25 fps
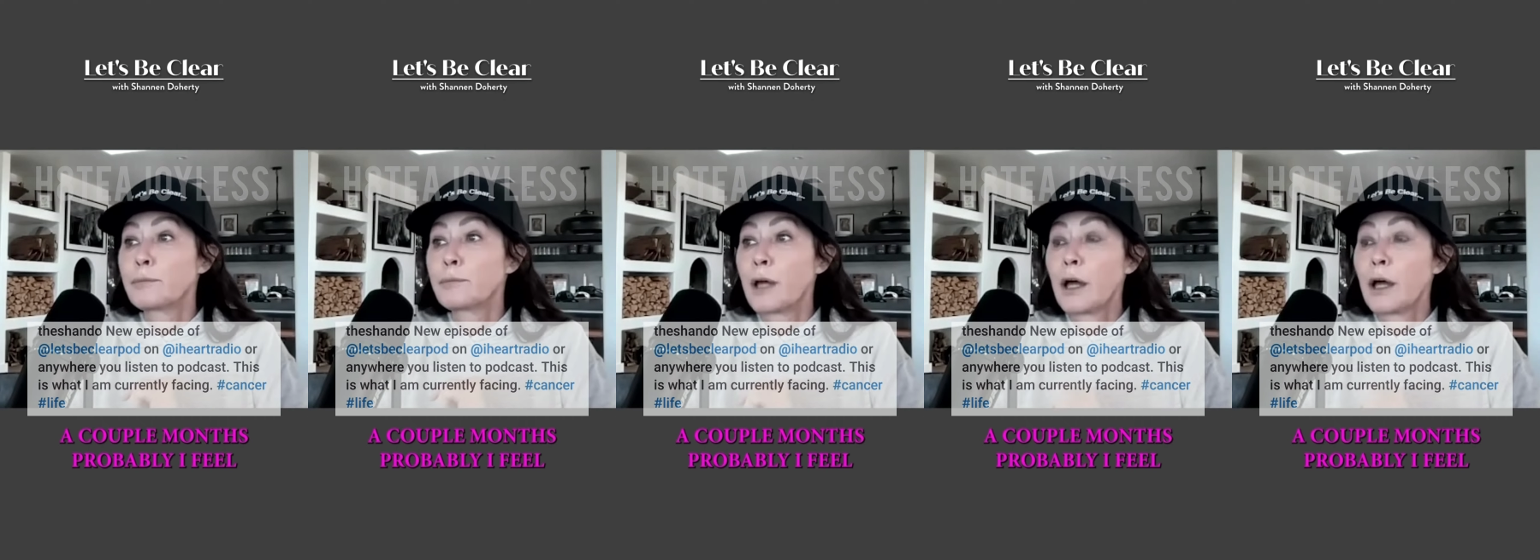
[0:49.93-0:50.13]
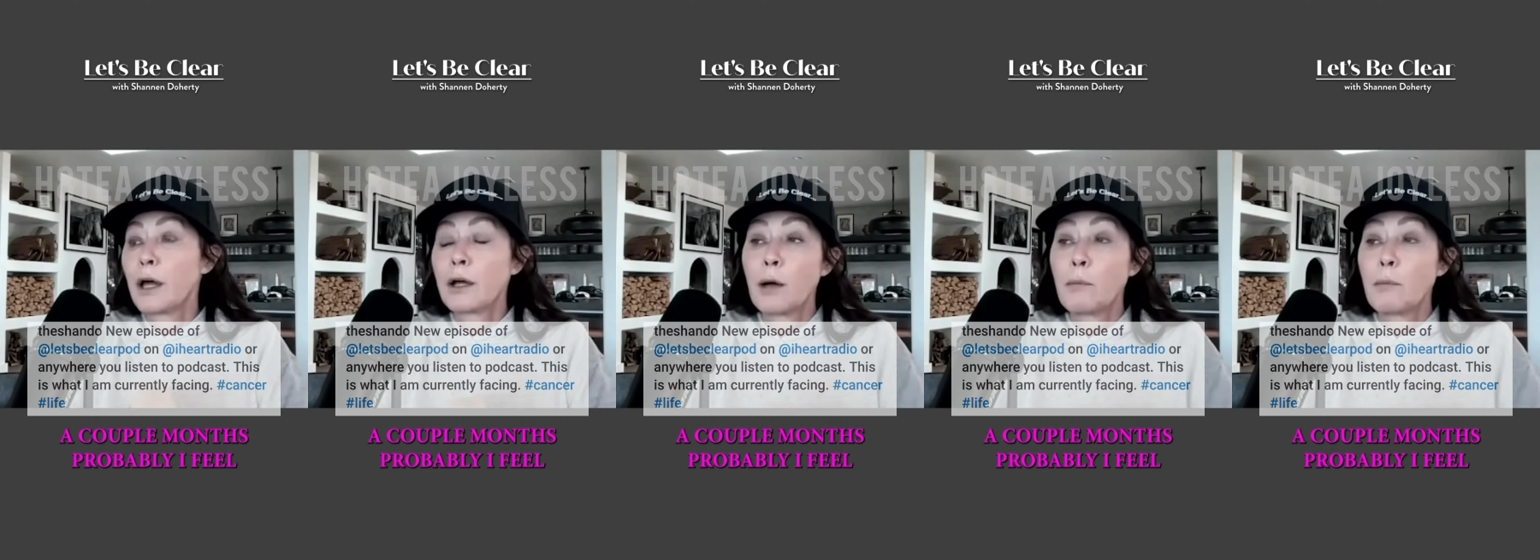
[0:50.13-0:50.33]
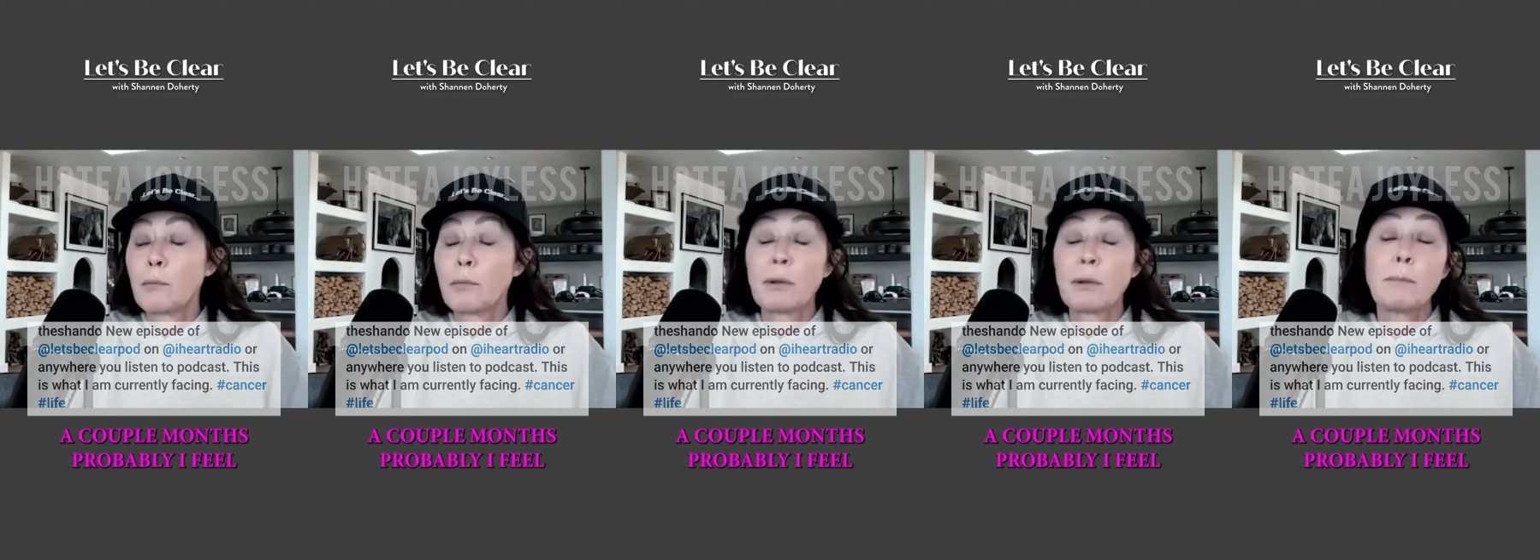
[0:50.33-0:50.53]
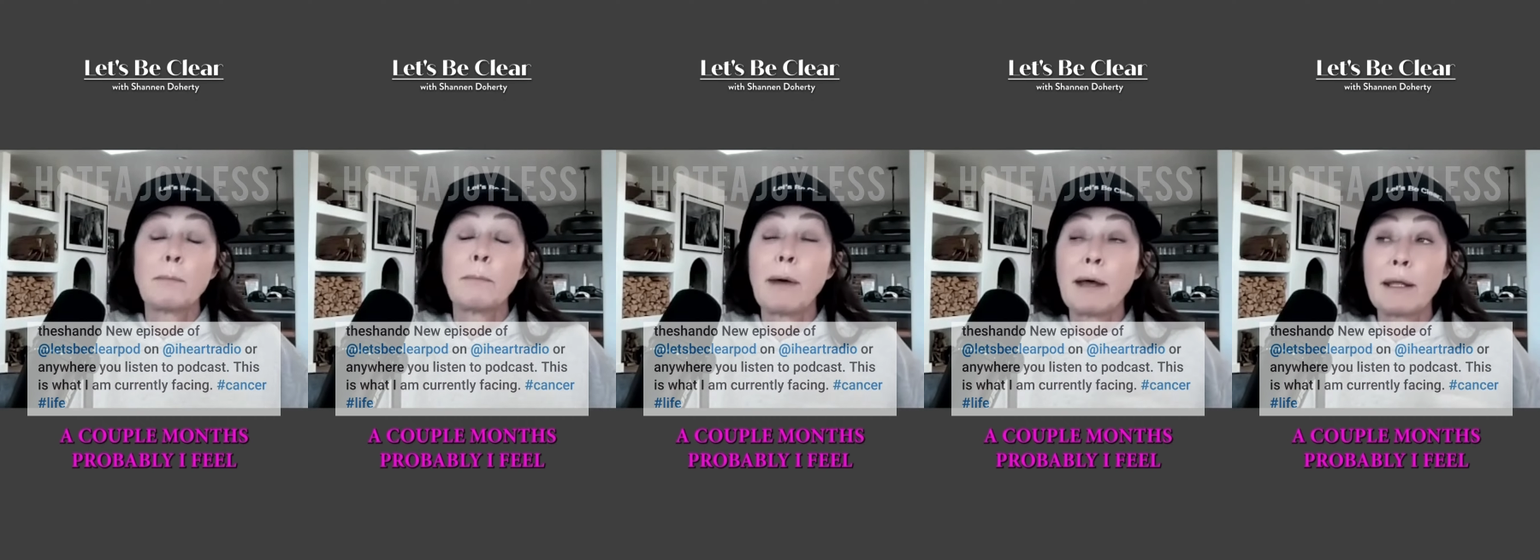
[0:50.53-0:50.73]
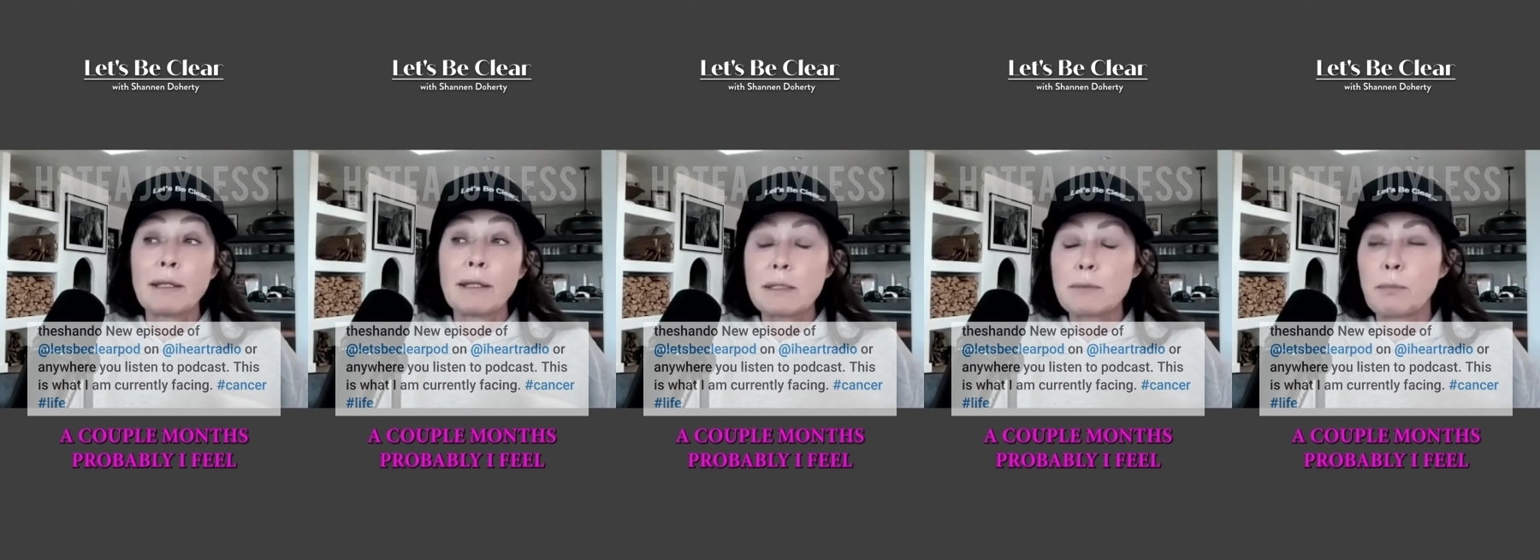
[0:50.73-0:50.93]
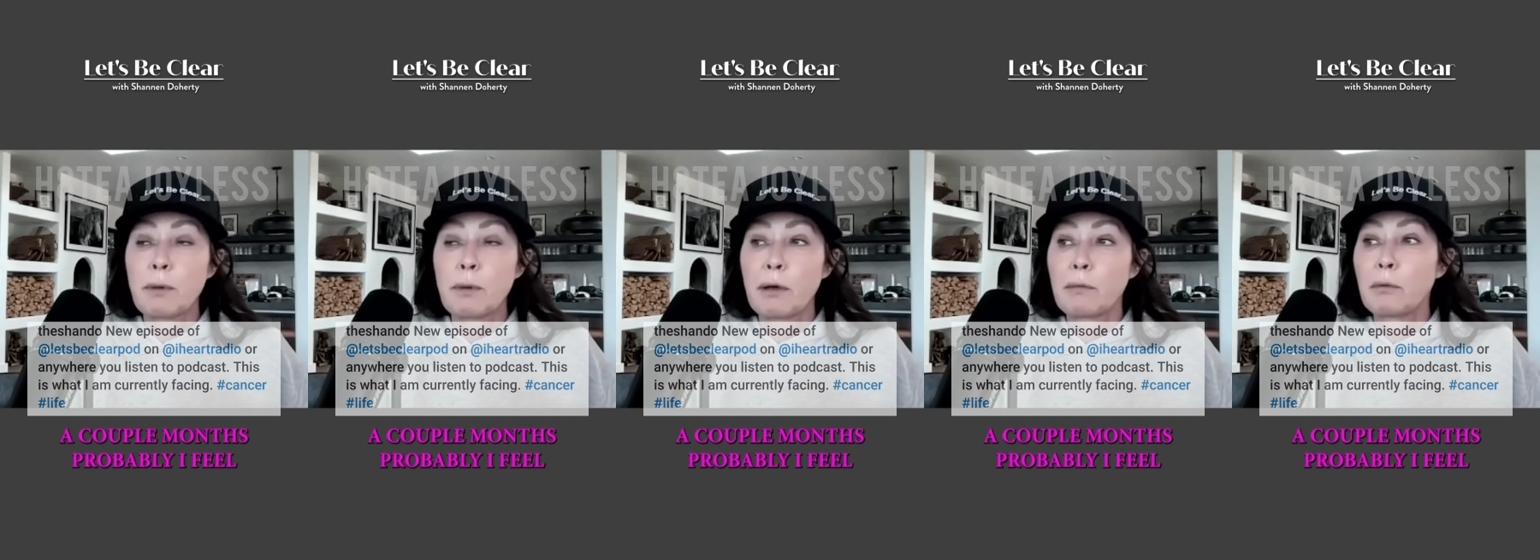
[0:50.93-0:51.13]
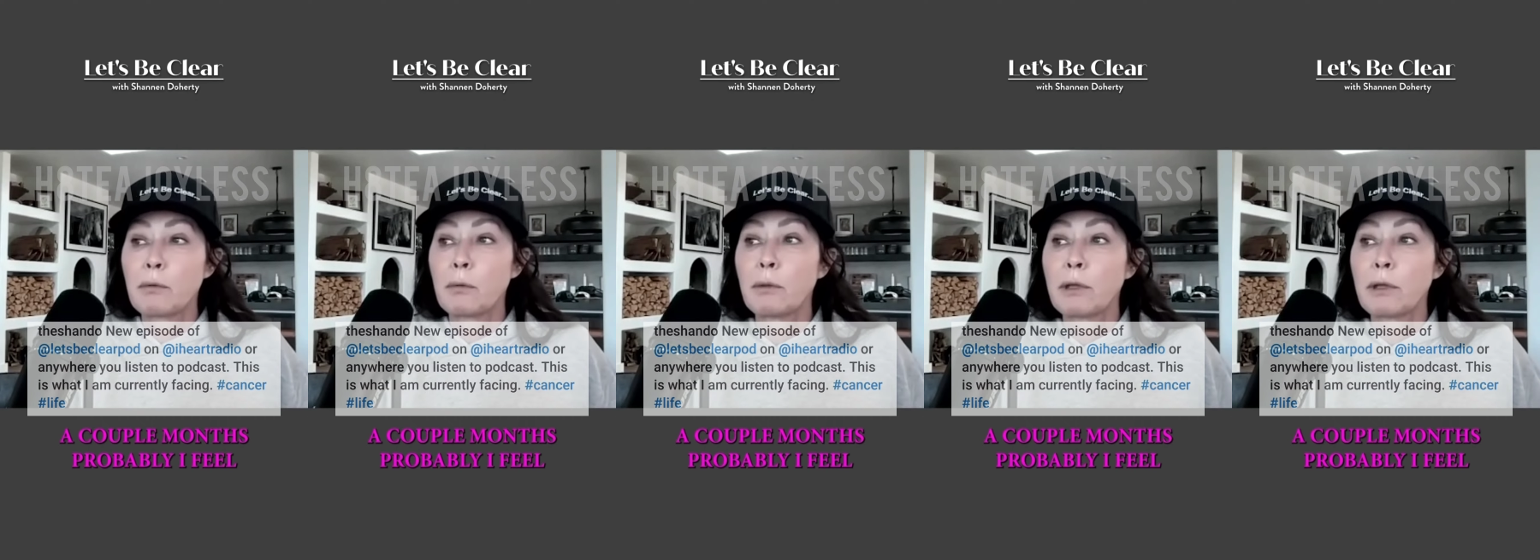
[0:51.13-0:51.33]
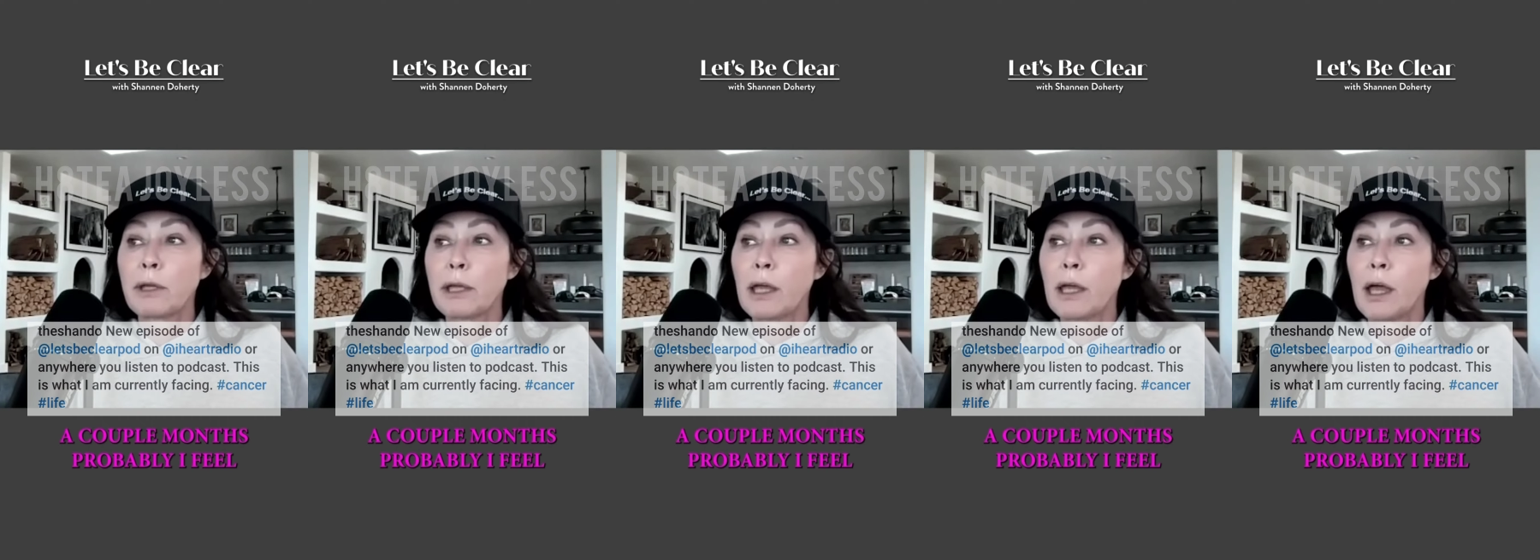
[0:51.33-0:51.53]
a couple of months,
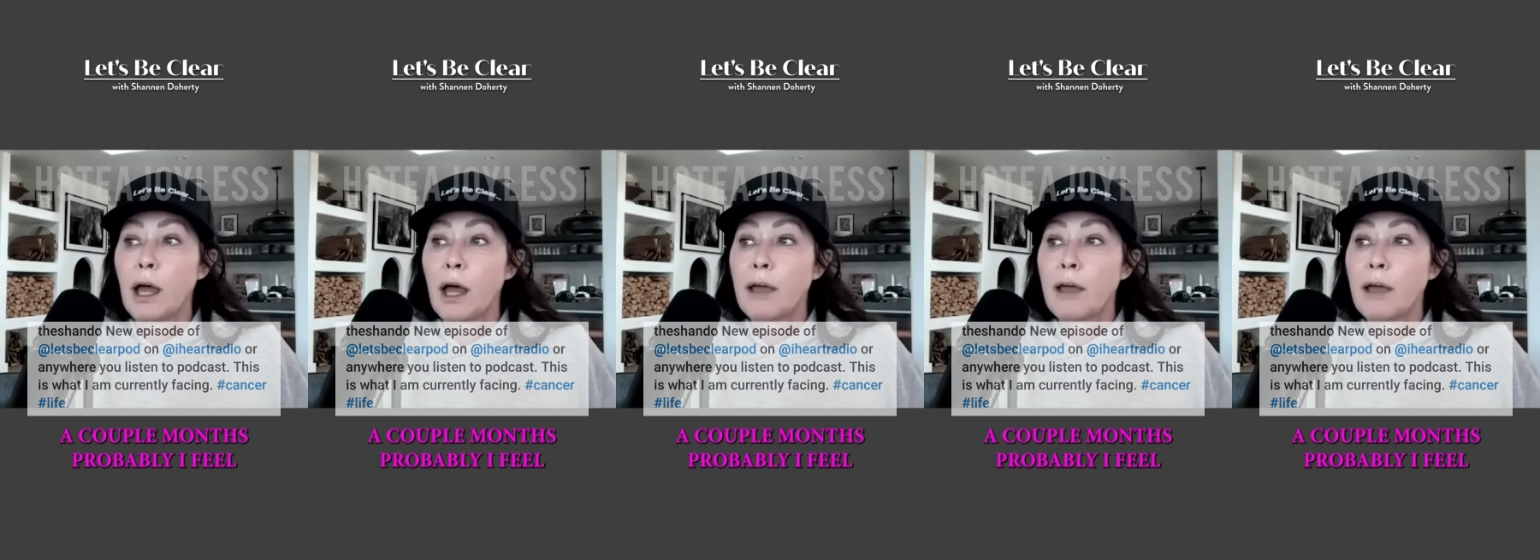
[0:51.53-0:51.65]
probably,